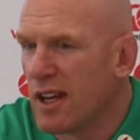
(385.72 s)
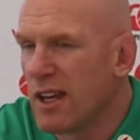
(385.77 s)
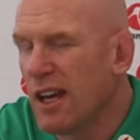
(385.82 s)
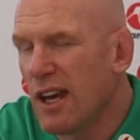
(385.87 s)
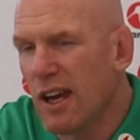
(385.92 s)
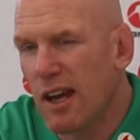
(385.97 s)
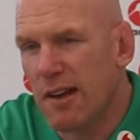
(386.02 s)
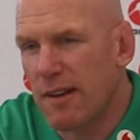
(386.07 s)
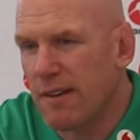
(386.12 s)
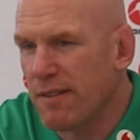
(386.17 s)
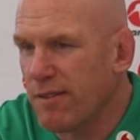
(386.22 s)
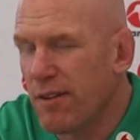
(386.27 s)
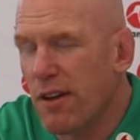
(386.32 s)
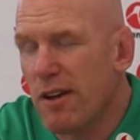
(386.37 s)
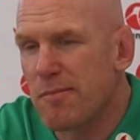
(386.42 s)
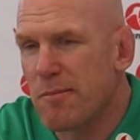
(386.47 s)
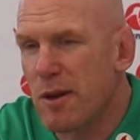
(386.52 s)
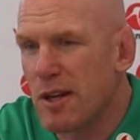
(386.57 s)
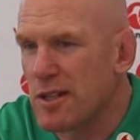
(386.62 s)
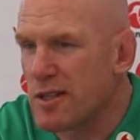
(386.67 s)
Yeah, I
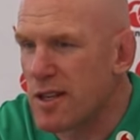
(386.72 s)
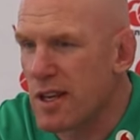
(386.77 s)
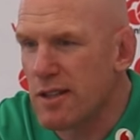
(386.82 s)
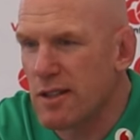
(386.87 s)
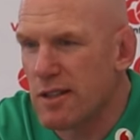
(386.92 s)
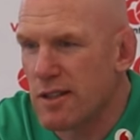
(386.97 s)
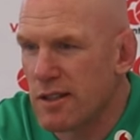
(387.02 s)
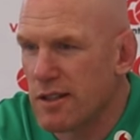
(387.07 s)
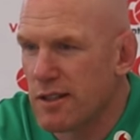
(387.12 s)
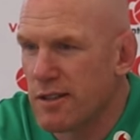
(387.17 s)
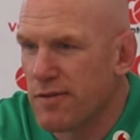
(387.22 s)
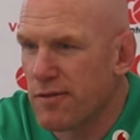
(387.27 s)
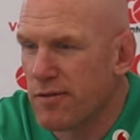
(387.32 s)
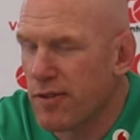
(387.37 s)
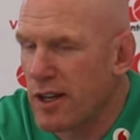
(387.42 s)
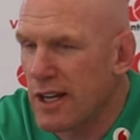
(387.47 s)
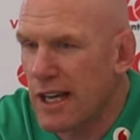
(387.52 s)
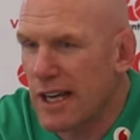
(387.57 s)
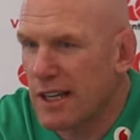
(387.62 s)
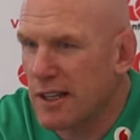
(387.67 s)
find my senses
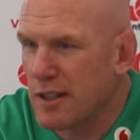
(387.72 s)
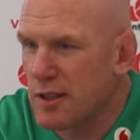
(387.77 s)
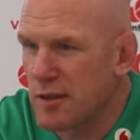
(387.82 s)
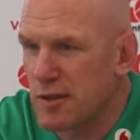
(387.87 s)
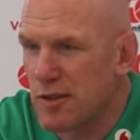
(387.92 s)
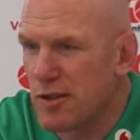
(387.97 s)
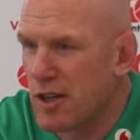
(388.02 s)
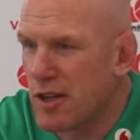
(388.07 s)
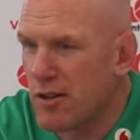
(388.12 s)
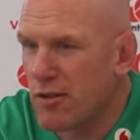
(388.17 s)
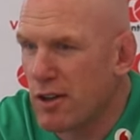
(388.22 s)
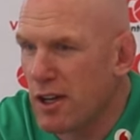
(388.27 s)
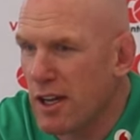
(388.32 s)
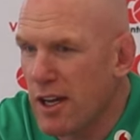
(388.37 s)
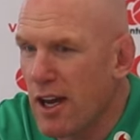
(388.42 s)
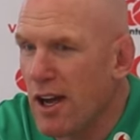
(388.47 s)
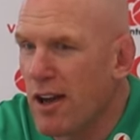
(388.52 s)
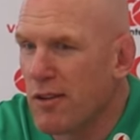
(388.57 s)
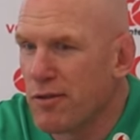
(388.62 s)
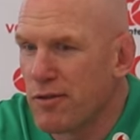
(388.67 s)
for that is
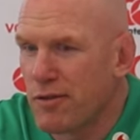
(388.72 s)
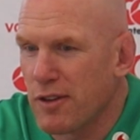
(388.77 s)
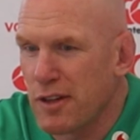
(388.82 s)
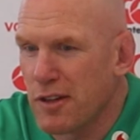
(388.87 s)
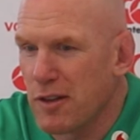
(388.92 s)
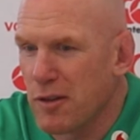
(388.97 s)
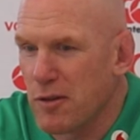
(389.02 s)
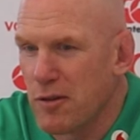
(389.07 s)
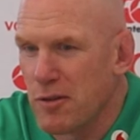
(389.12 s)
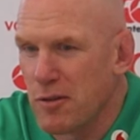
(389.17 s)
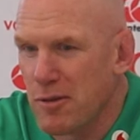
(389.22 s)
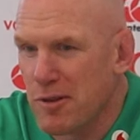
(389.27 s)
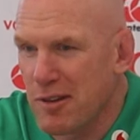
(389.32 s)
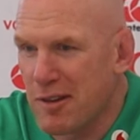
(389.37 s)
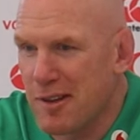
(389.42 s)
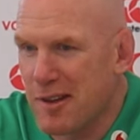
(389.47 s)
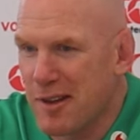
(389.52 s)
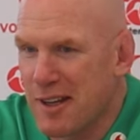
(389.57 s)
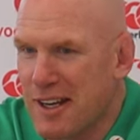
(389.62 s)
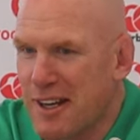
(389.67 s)
generally off, you know.
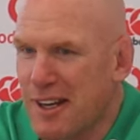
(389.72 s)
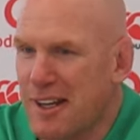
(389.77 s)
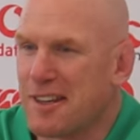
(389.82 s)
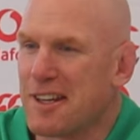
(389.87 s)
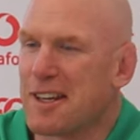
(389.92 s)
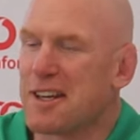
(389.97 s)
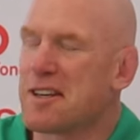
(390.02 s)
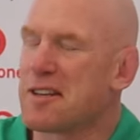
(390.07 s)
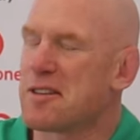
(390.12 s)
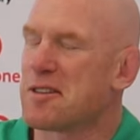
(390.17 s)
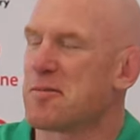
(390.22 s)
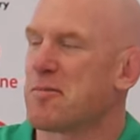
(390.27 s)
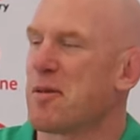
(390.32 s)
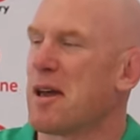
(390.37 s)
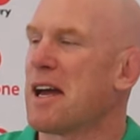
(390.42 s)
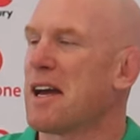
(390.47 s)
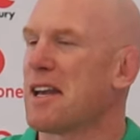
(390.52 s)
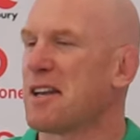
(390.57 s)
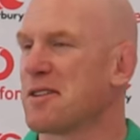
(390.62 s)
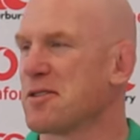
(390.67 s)
When I think it's
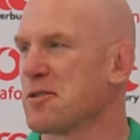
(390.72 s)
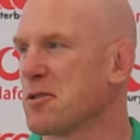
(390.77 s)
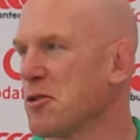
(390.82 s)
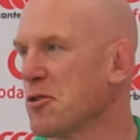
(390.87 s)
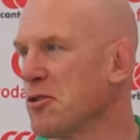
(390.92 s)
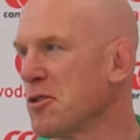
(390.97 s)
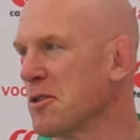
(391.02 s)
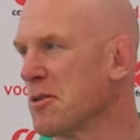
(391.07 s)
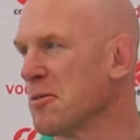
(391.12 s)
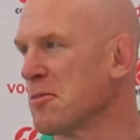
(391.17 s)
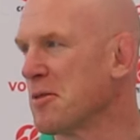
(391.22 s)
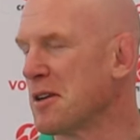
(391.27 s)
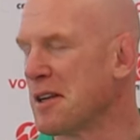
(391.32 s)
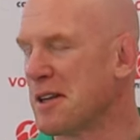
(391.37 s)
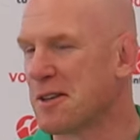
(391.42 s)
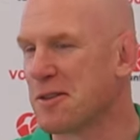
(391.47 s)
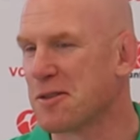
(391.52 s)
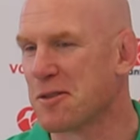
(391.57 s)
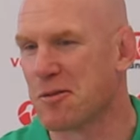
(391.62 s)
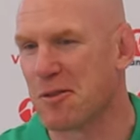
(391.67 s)
bad, it's good, and when
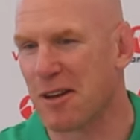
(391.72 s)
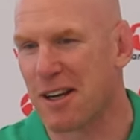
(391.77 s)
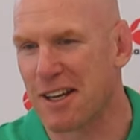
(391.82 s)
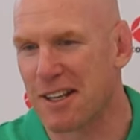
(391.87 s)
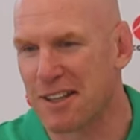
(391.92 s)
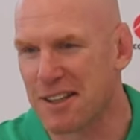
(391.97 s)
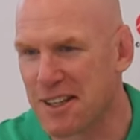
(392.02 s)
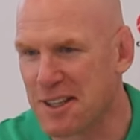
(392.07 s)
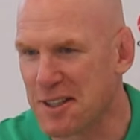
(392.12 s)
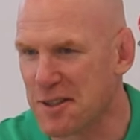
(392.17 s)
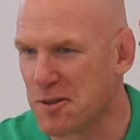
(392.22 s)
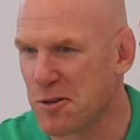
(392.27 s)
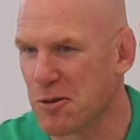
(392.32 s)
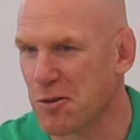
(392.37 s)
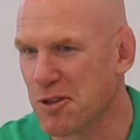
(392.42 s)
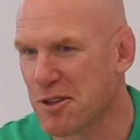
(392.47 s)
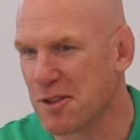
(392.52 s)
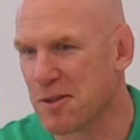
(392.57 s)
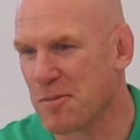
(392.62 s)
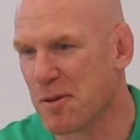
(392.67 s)
I think it's
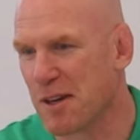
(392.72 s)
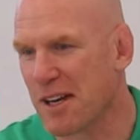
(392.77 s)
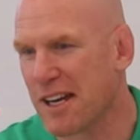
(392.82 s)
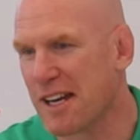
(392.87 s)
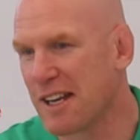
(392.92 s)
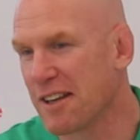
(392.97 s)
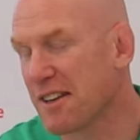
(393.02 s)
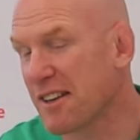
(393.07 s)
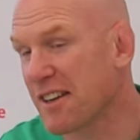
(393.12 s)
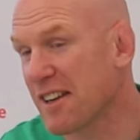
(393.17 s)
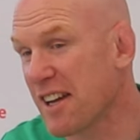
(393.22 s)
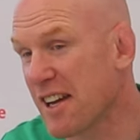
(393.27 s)
good, it's bad.